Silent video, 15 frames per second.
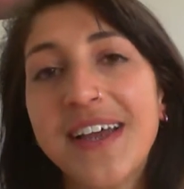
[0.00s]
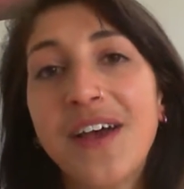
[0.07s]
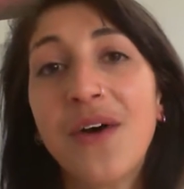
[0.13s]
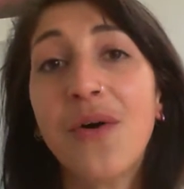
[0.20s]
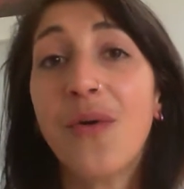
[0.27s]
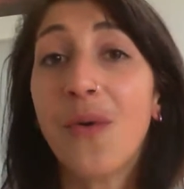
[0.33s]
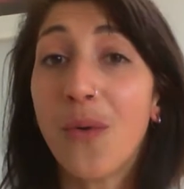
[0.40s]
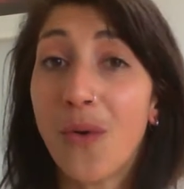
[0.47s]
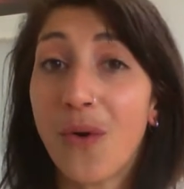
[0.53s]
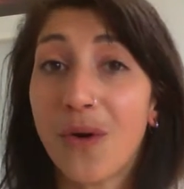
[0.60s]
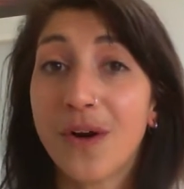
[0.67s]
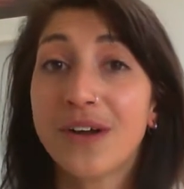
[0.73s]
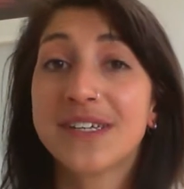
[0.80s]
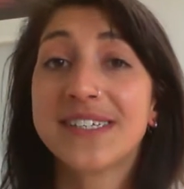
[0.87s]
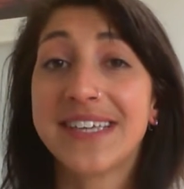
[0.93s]

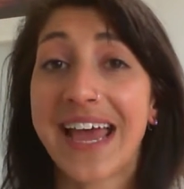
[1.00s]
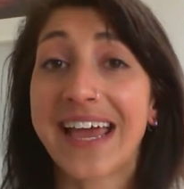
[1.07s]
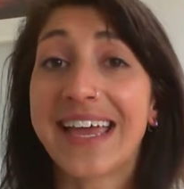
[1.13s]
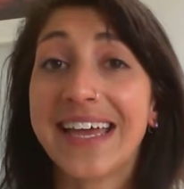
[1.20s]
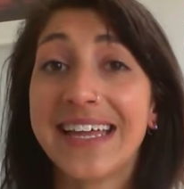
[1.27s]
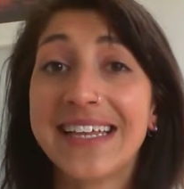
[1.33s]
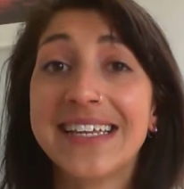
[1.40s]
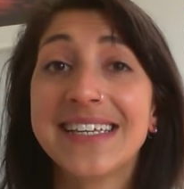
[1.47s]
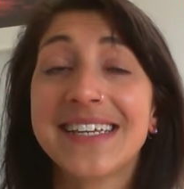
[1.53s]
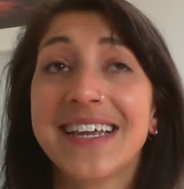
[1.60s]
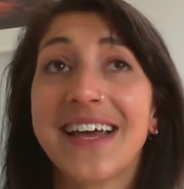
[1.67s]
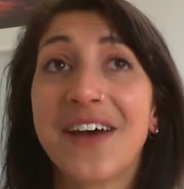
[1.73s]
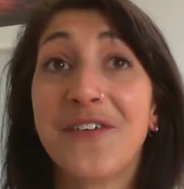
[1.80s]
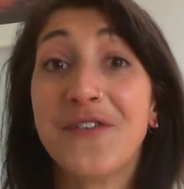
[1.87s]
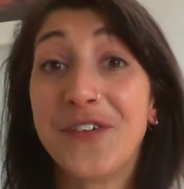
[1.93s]
Or second,
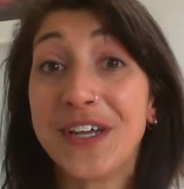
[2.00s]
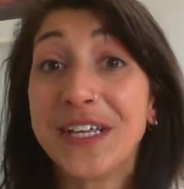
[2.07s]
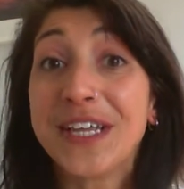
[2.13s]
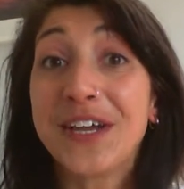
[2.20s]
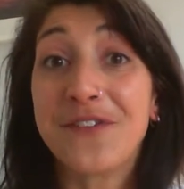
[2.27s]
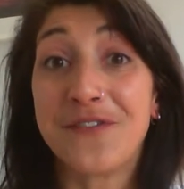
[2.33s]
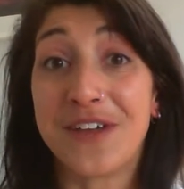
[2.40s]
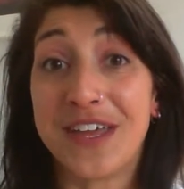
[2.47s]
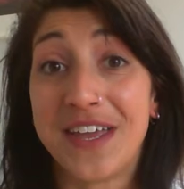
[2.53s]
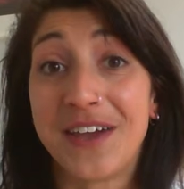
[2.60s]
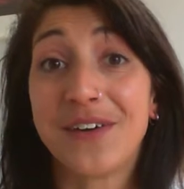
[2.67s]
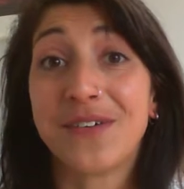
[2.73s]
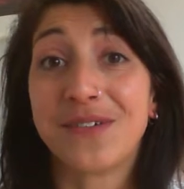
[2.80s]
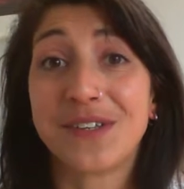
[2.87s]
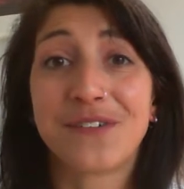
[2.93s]
a feeling of
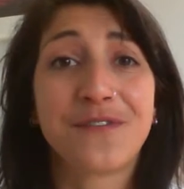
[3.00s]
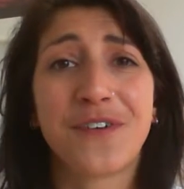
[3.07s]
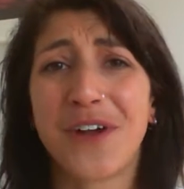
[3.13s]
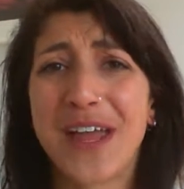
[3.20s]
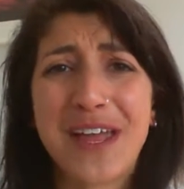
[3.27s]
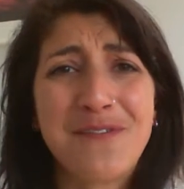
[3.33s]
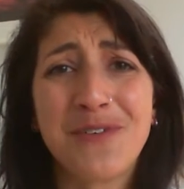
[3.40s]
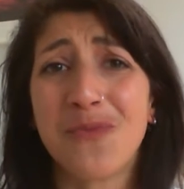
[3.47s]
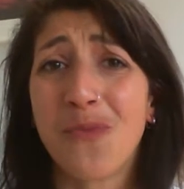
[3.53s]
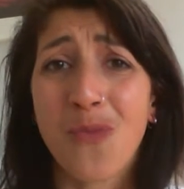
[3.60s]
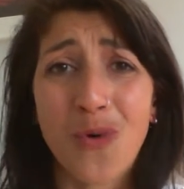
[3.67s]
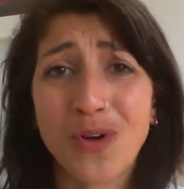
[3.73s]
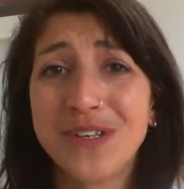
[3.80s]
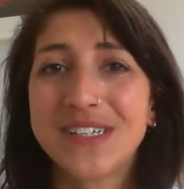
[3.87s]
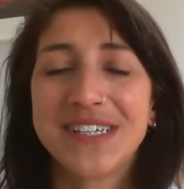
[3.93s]
guilt for even
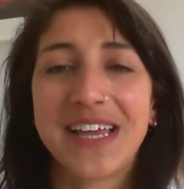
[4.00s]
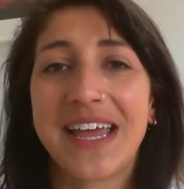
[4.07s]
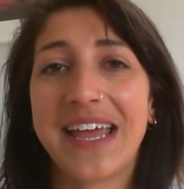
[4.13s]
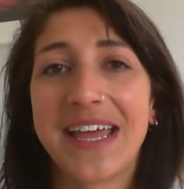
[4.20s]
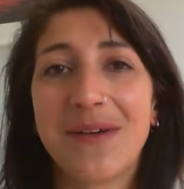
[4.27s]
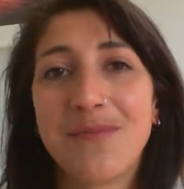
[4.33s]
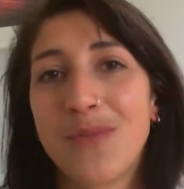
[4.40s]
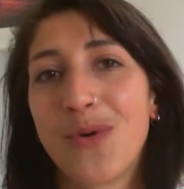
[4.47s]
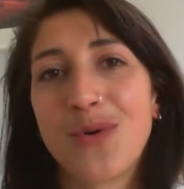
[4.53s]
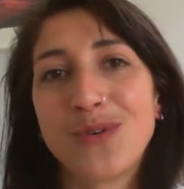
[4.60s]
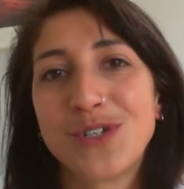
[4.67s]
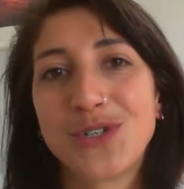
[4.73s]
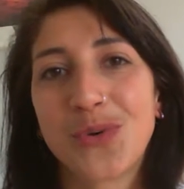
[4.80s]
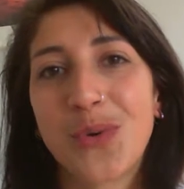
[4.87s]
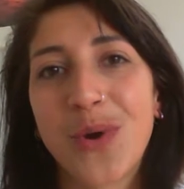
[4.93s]
wanting more
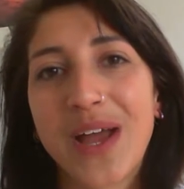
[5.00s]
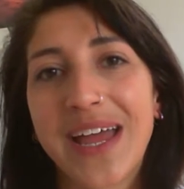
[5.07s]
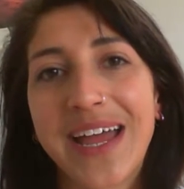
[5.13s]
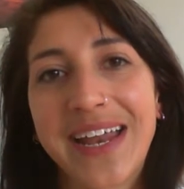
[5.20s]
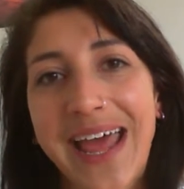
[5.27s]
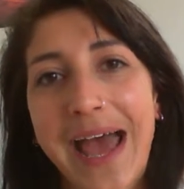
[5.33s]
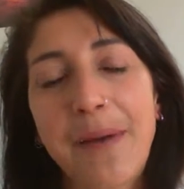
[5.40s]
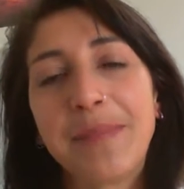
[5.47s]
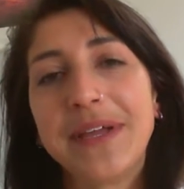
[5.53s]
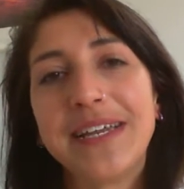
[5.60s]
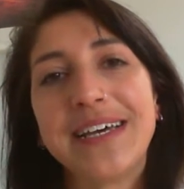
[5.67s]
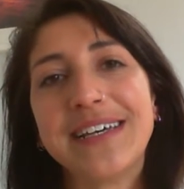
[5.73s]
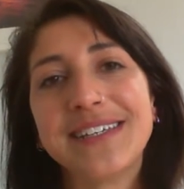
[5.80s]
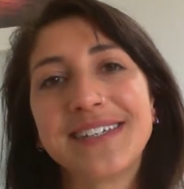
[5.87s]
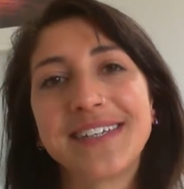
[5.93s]
joy and
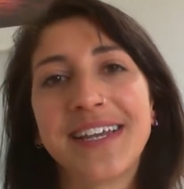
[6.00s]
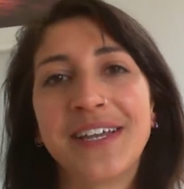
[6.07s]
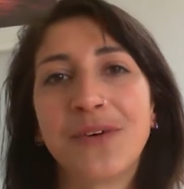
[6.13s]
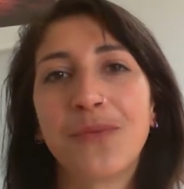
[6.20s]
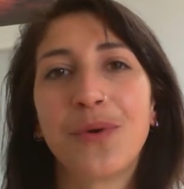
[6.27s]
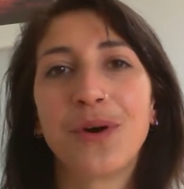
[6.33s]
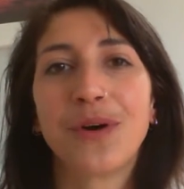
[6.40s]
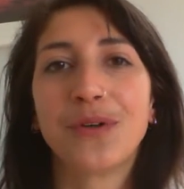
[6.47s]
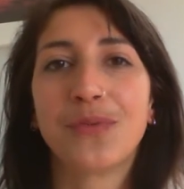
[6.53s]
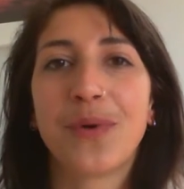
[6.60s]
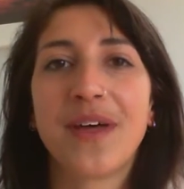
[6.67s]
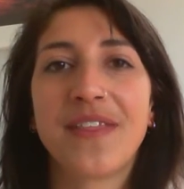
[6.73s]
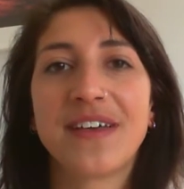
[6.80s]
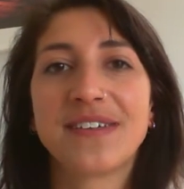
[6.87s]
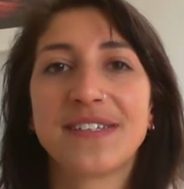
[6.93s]
happiness in a world
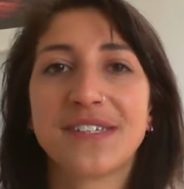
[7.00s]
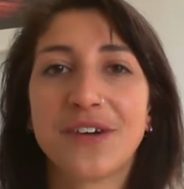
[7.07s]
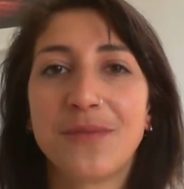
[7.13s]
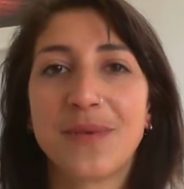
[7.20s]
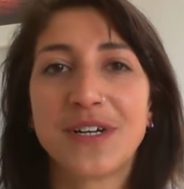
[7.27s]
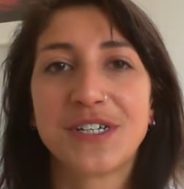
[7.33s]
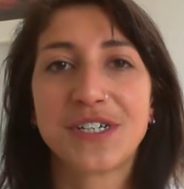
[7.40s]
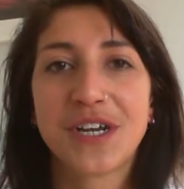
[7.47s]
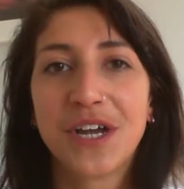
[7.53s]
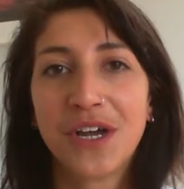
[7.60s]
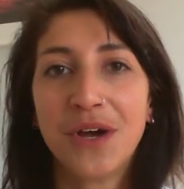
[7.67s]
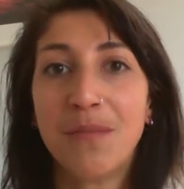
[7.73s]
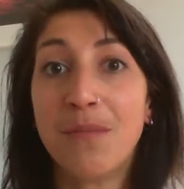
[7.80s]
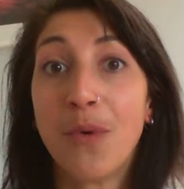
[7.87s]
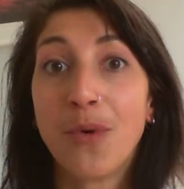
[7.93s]
where there's so much
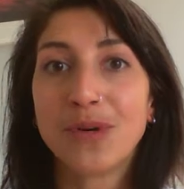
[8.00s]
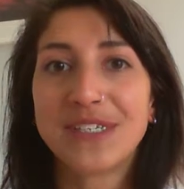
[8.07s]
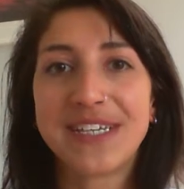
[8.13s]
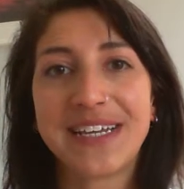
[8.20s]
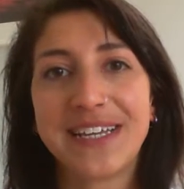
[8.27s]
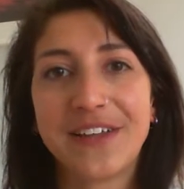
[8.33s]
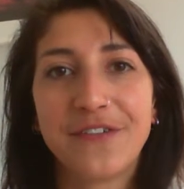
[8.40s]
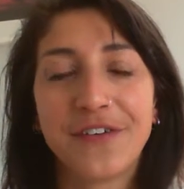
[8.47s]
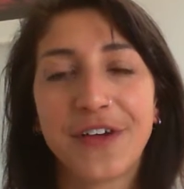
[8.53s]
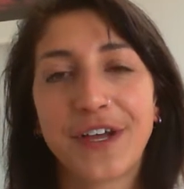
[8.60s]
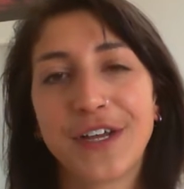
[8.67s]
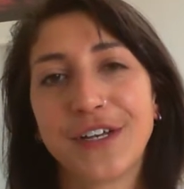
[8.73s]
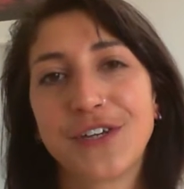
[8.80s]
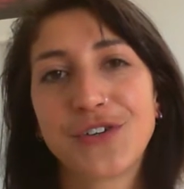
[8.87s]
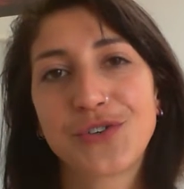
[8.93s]
more
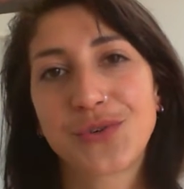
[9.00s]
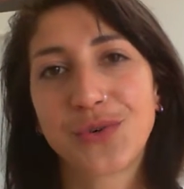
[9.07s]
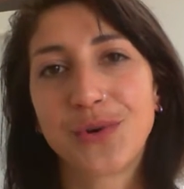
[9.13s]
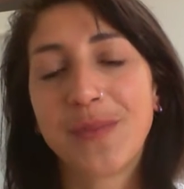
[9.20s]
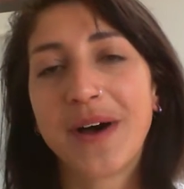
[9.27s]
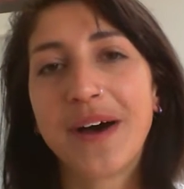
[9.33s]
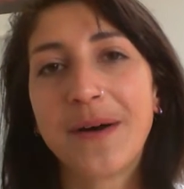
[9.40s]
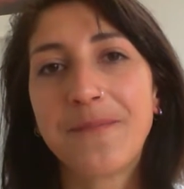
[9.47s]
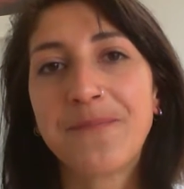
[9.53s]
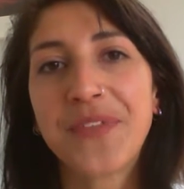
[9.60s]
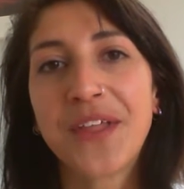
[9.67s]
significant trauma.